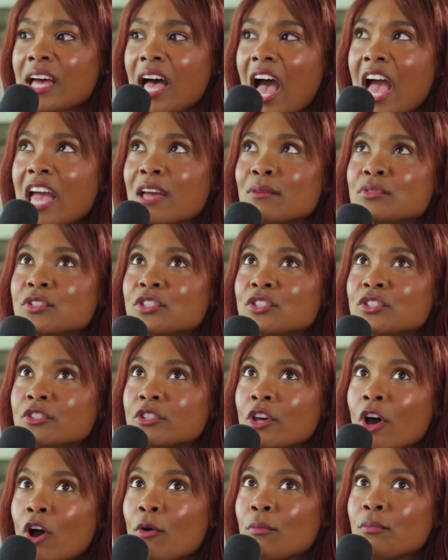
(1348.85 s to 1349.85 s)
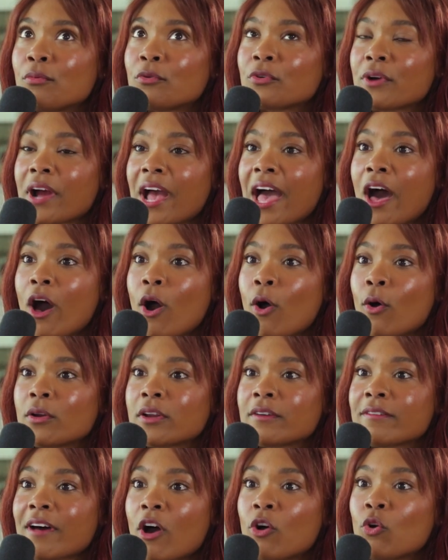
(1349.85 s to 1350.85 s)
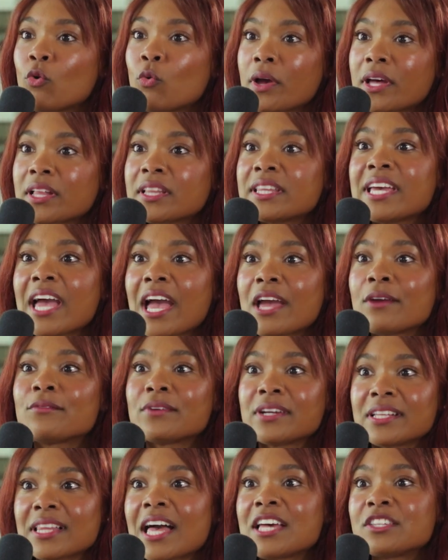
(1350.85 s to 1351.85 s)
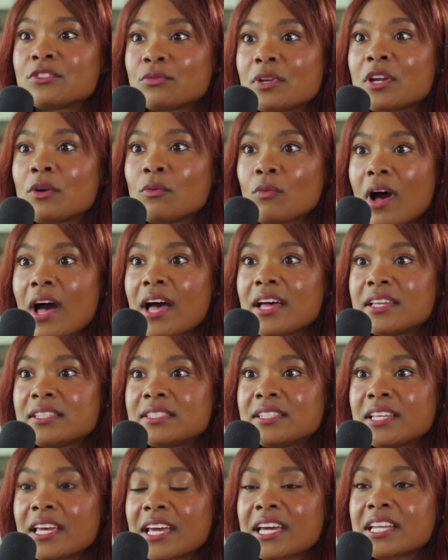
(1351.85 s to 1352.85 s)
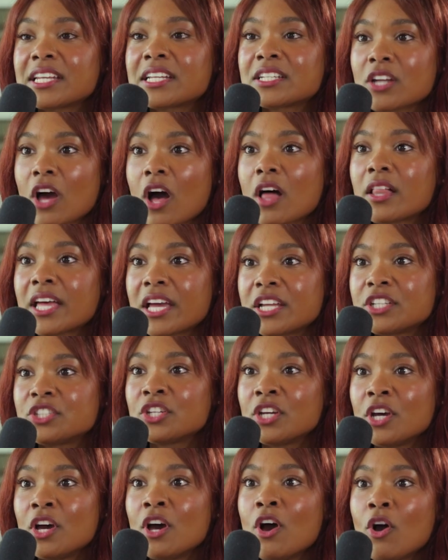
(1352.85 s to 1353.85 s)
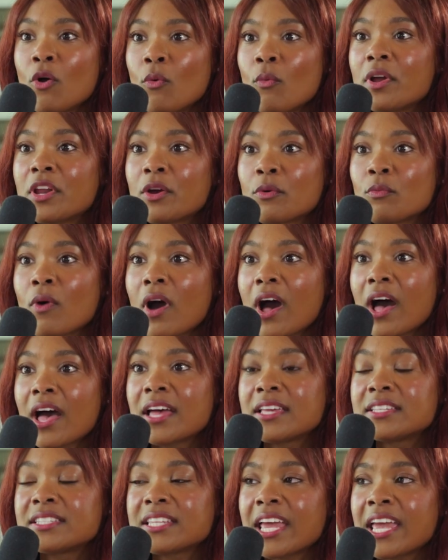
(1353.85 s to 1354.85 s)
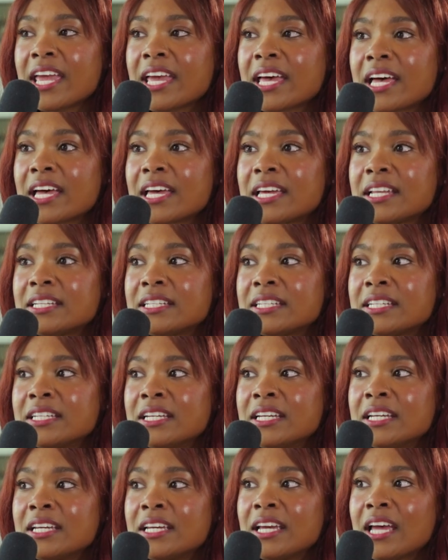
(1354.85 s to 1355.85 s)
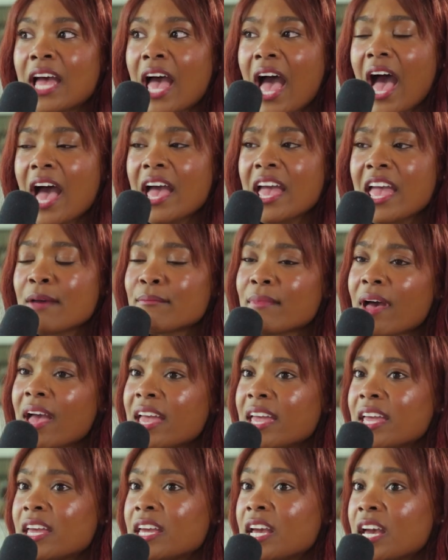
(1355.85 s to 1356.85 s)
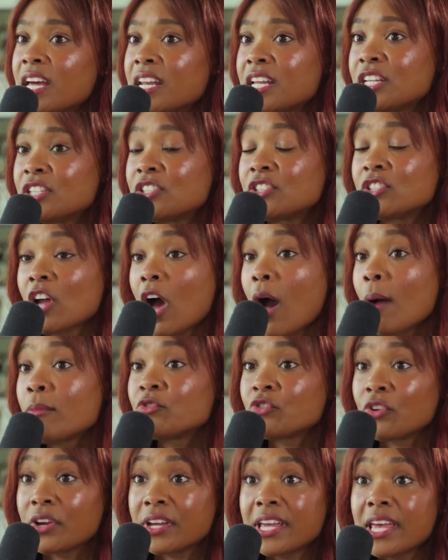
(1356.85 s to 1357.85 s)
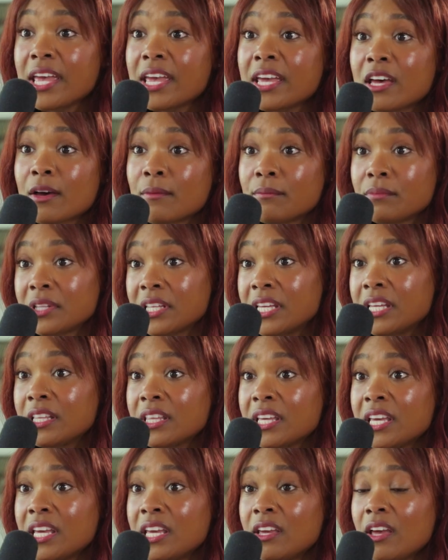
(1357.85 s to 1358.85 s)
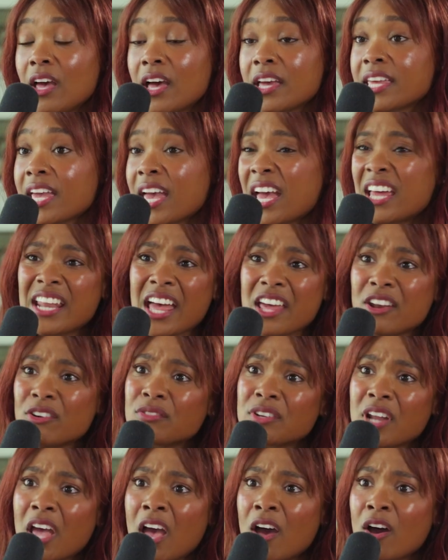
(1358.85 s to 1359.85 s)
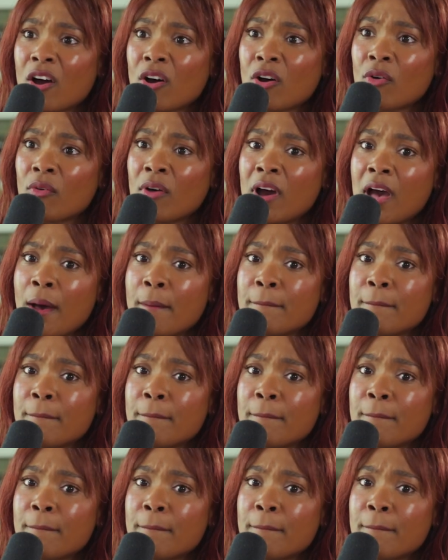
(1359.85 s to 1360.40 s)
I am so proud of how quickly I realized what it was and could acknowledge what it was. And am I going to stop drinking completely again? I don't know.